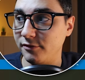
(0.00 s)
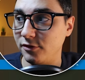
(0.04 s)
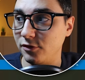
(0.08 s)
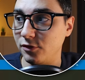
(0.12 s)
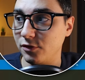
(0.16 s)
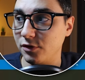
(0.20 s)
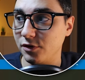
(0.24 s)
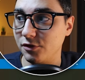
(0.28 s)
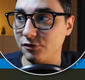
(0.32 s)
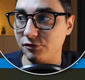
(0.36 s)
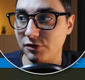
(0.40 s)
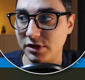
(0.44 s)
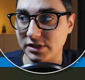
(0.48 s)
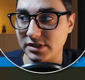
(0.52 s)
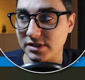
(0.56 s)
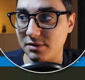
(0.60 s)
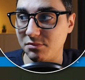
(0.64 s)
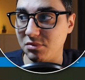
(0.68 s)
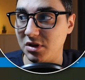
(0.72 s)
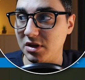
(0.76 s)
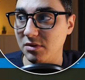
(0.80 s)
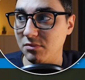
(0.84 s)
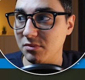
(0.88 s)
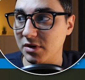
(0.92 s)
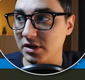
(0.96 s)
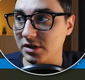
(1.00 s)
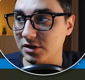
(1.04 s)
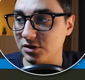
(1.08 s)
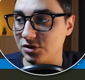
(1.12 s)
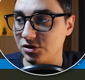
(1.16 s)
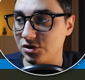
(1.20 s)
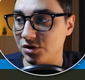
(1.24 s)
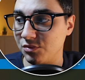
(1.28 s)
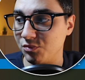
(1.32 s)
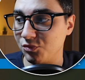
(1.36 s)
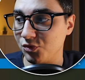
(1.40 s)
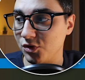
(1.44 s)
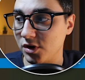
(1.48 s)
your recipe
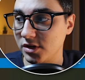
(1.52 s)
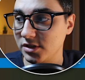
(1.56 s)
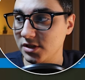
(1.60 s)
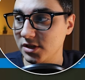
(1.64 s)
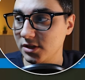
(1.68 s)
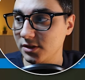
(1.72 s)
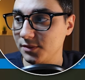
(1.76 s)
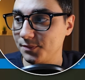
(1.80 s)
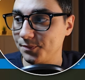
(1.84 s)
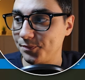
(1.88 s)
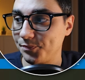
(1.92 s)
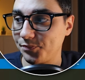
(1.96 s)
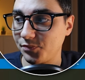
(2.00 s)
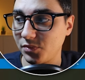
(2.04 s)
manager project.